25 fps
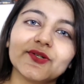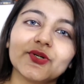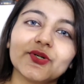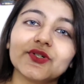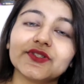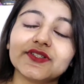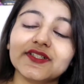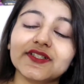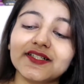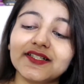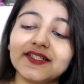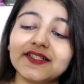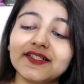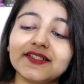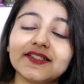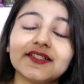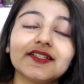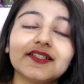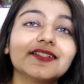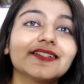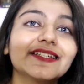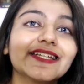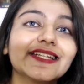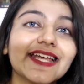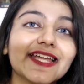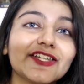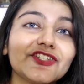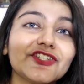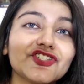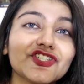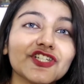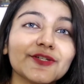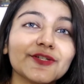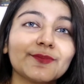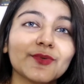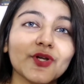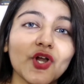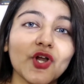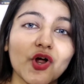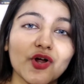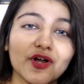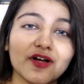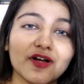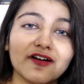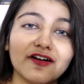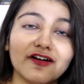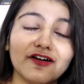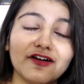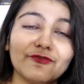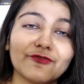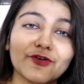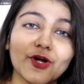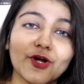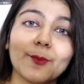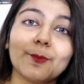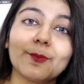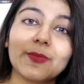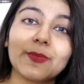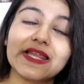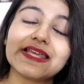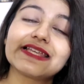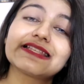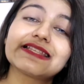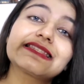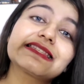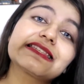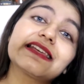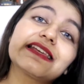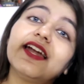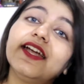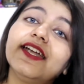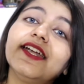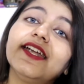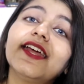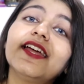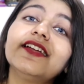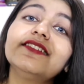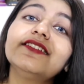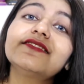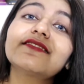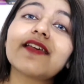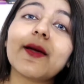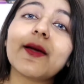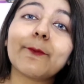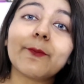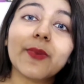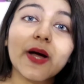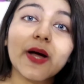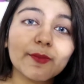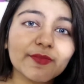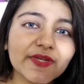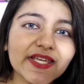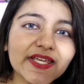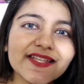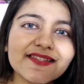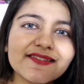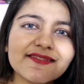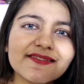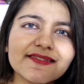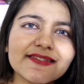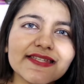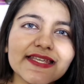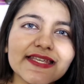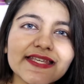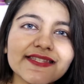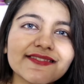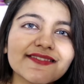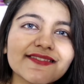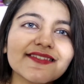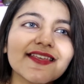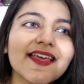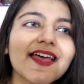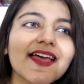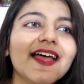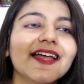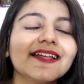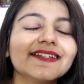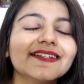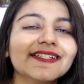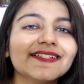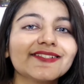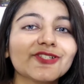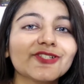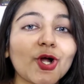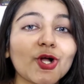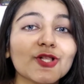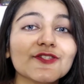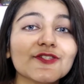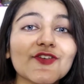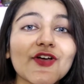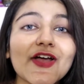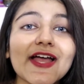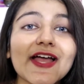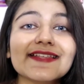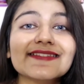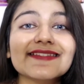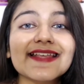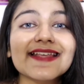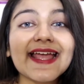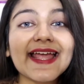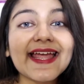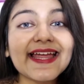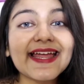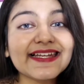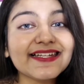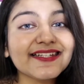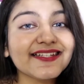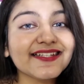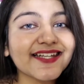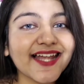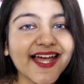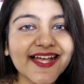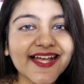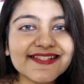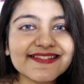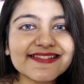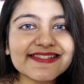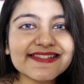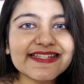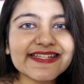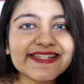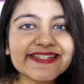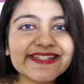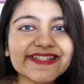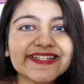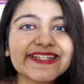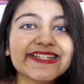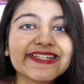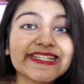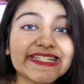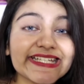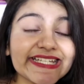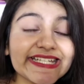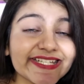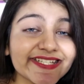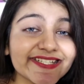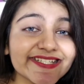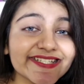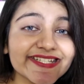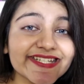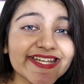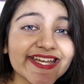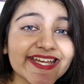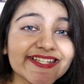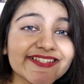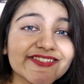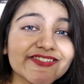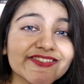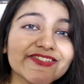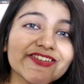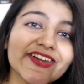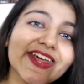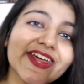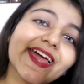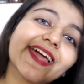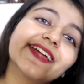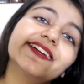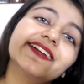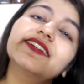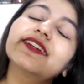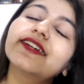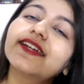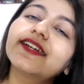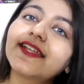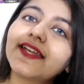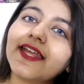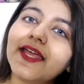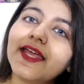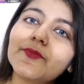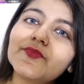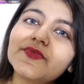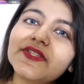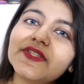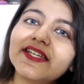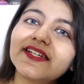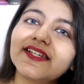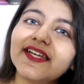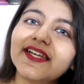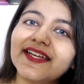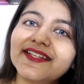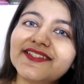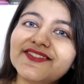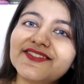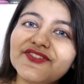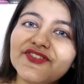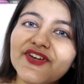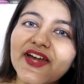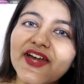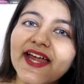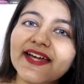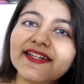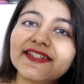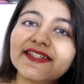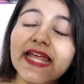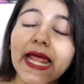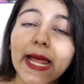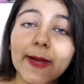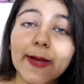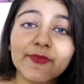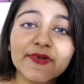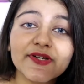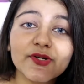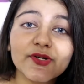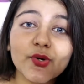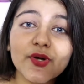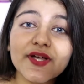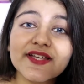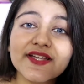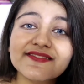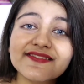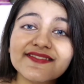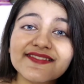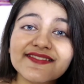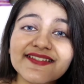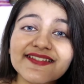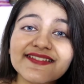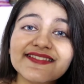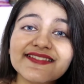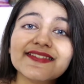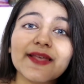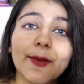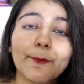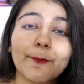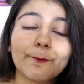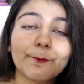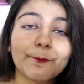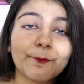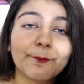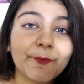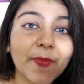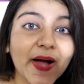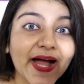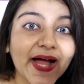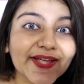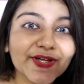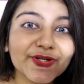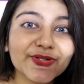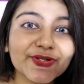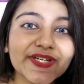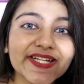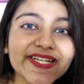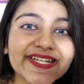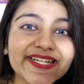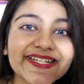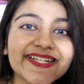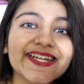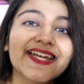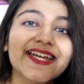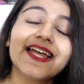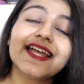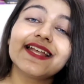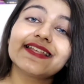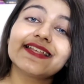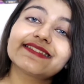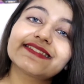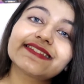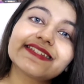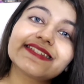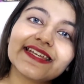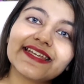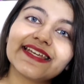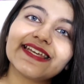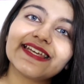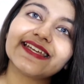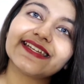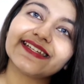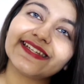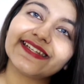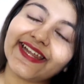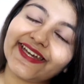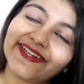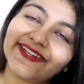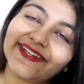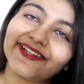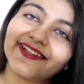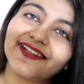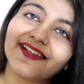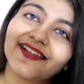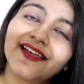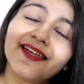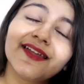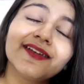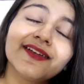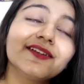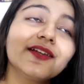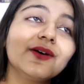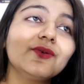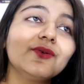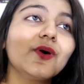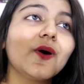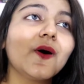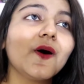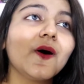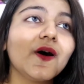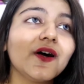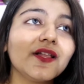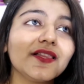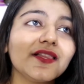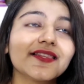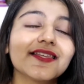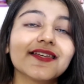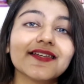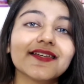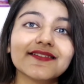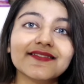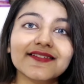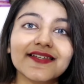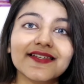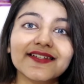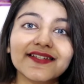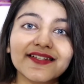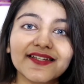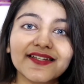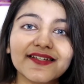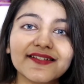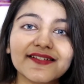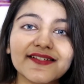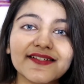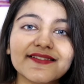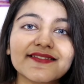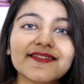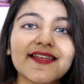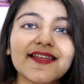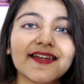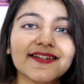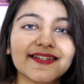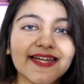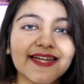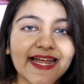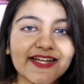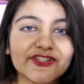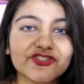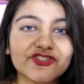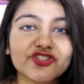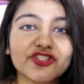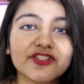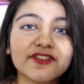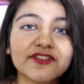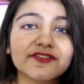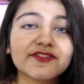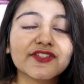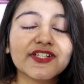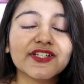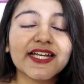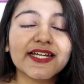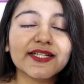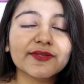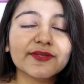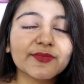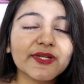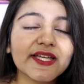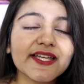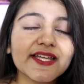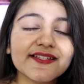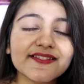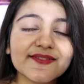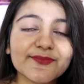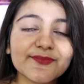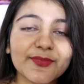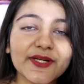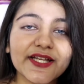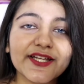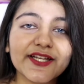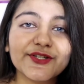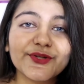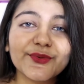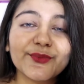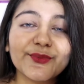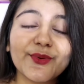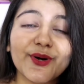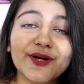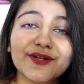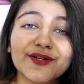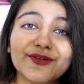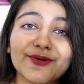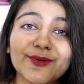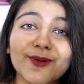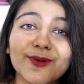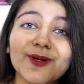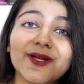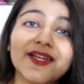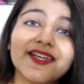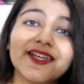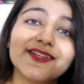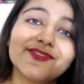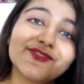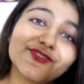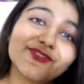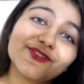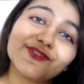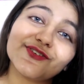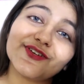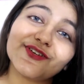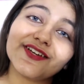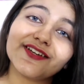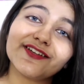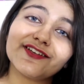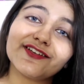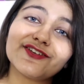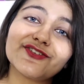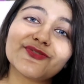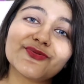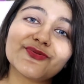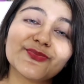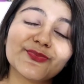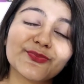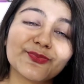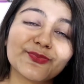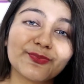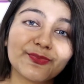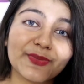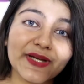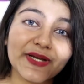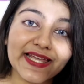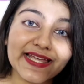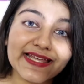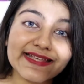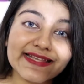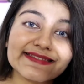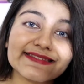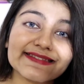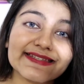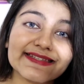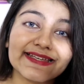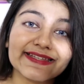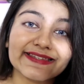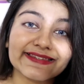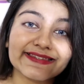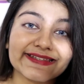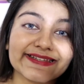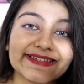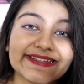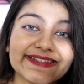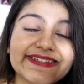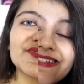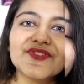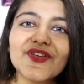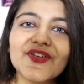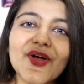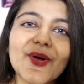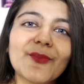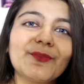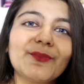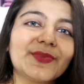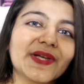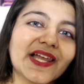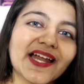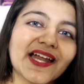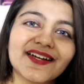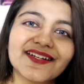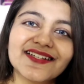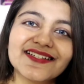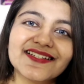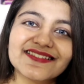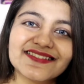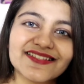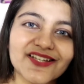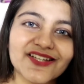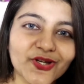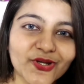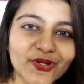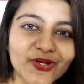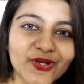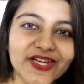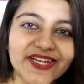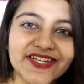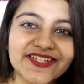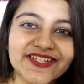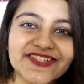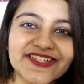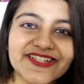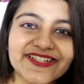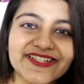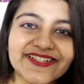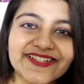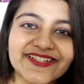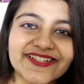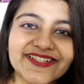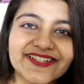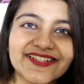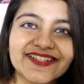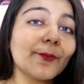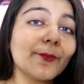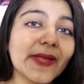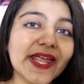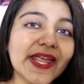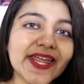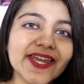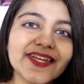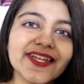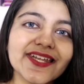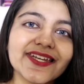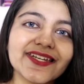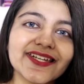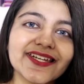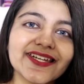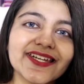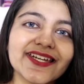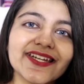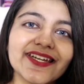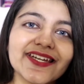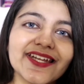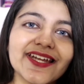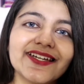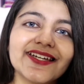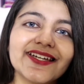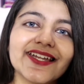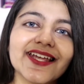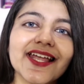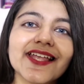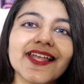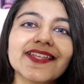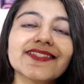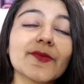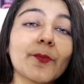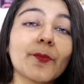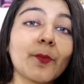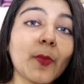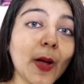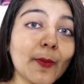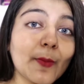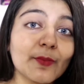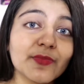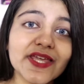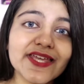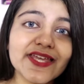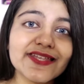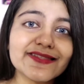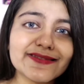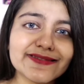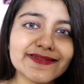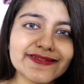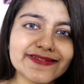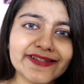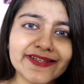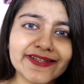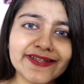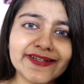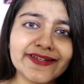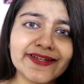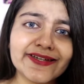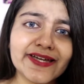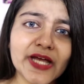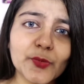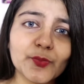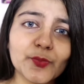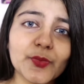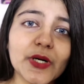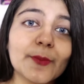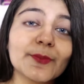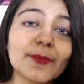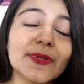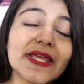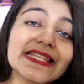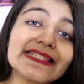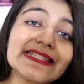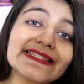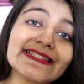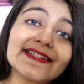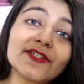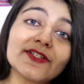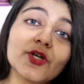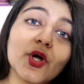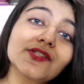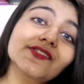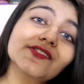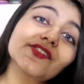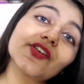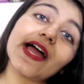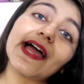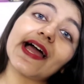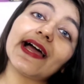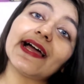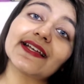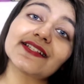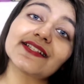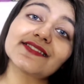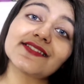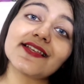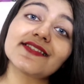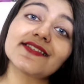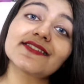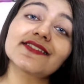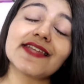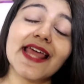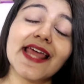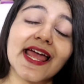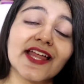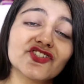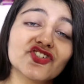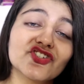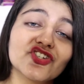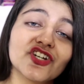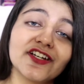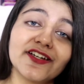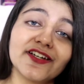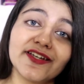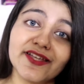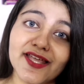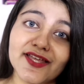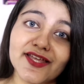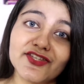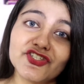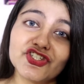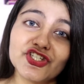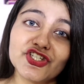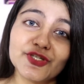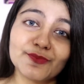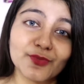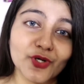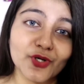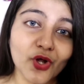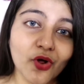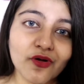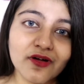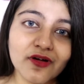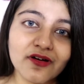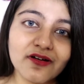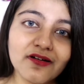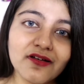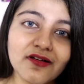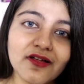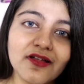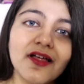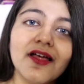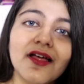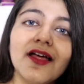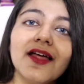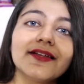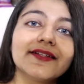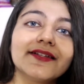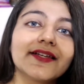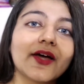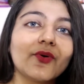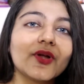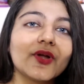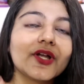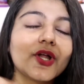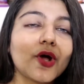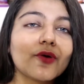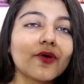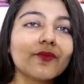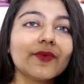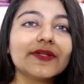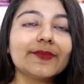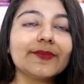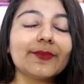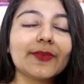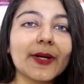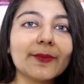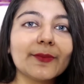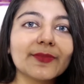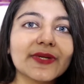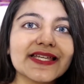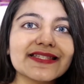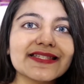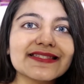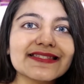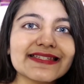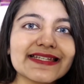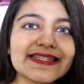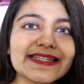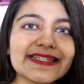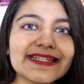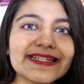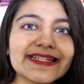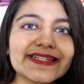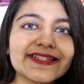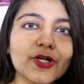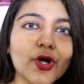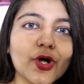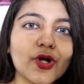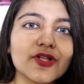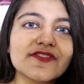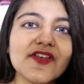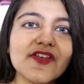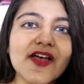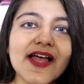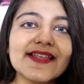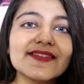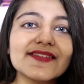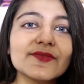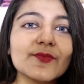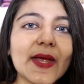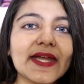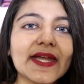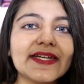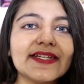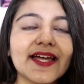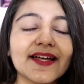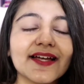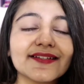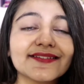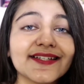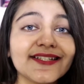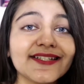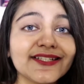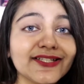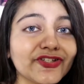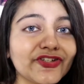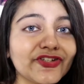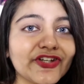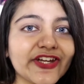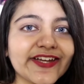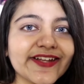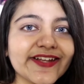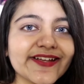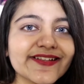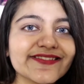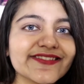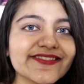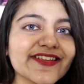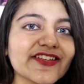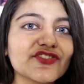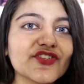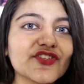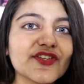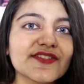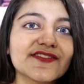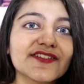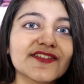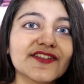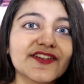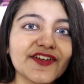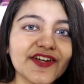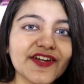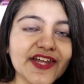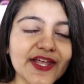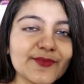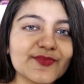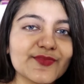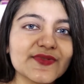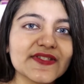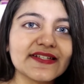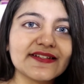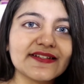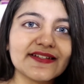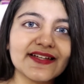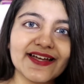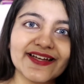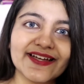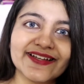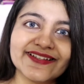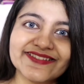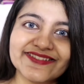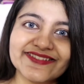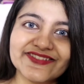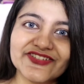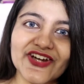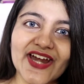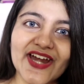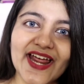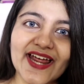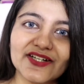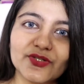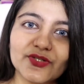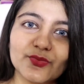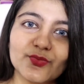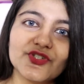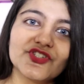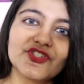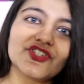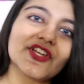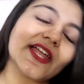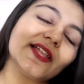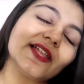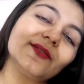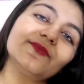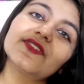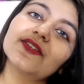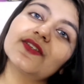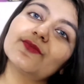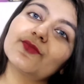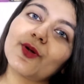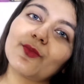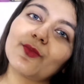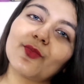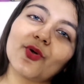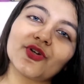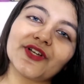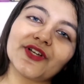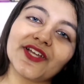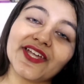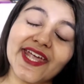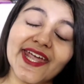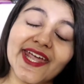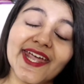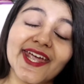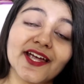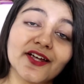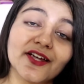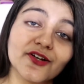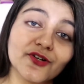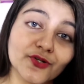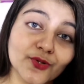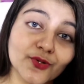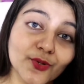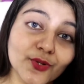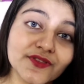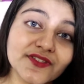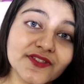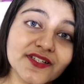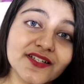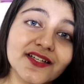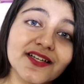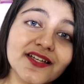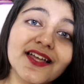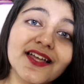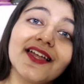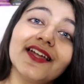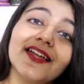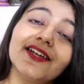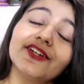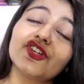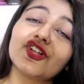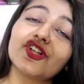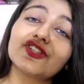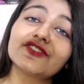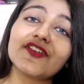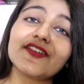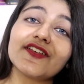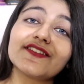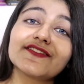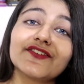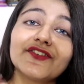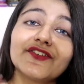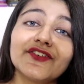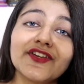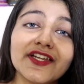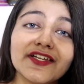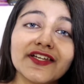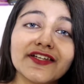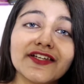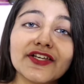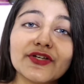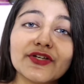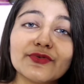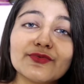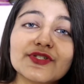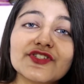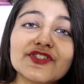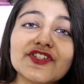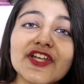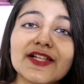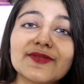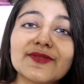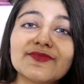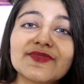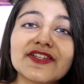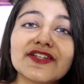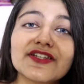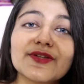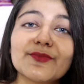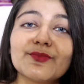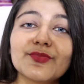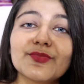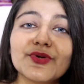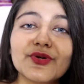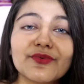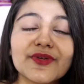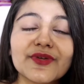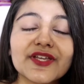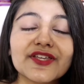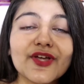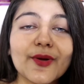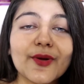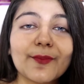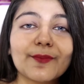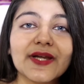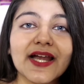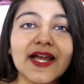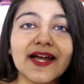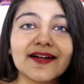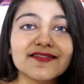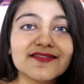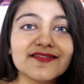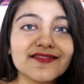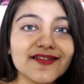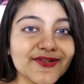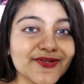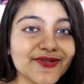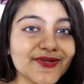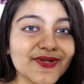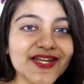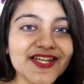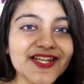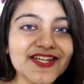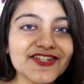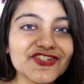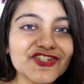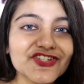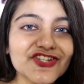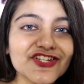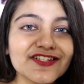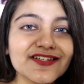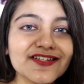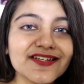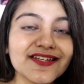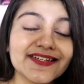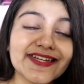So the DHT blocker from PLIX contains pumpkin seeds. It also has L-lysine, green tea extract, grapeseed extract, amino acids, biotin, stinging nettle. Now all these ingredients are natural, so let me explain you what role each ingredient plays in your blood circulation. The main ingredient is pumpkin seed. Now pumpkin seed also acts as natural DHT blocker. Now along with pumpkin seed, it also has many other ingredients such as grapeseed extract, which helps in promoting hair growth. It also has green tea, which helps in improving your blood circulation.